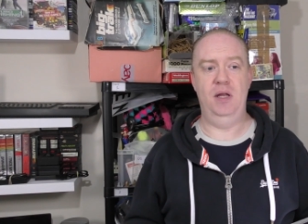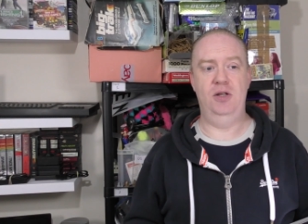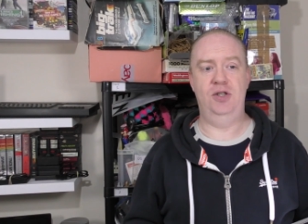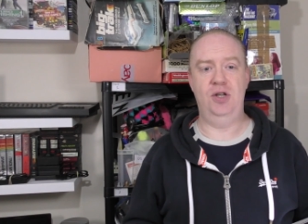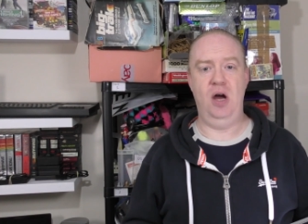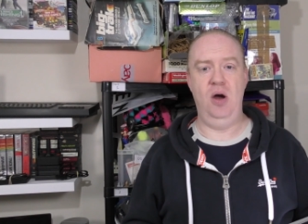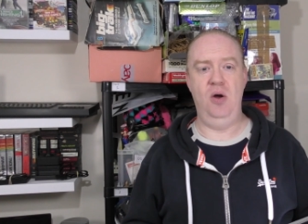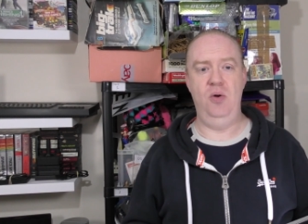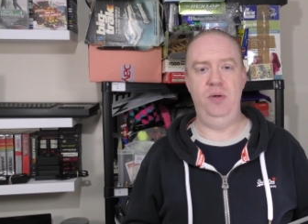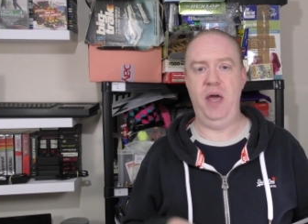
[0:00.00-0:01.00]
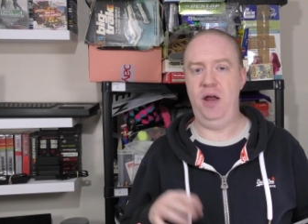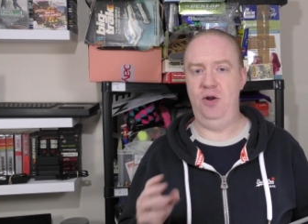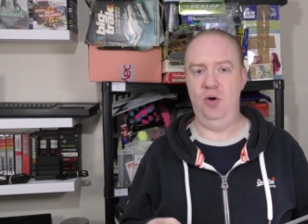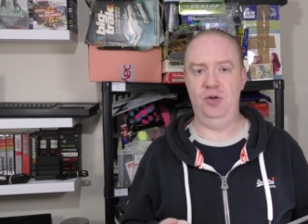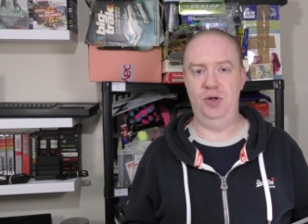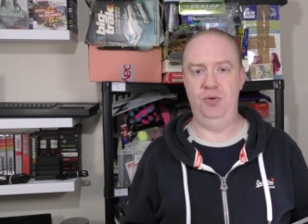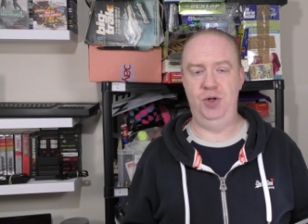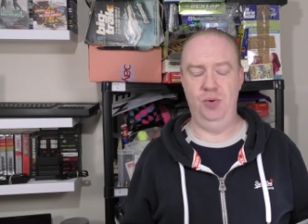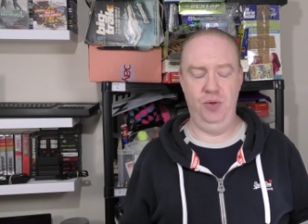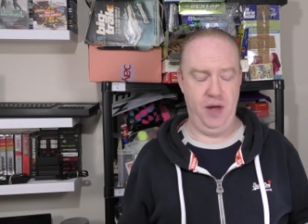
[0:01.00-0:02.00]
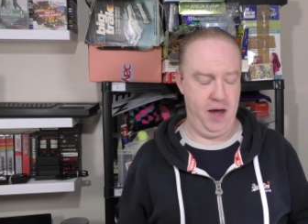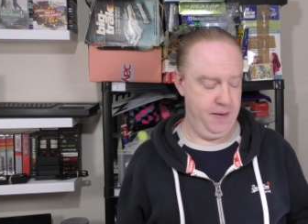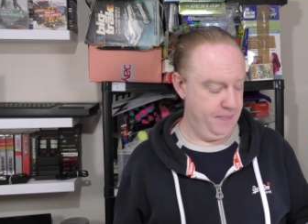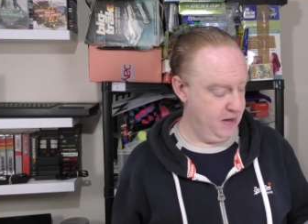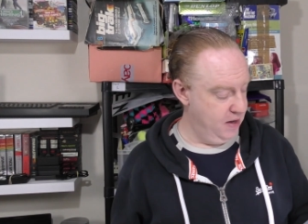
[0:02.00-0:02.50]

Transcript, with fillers: So yeah, not too sure there.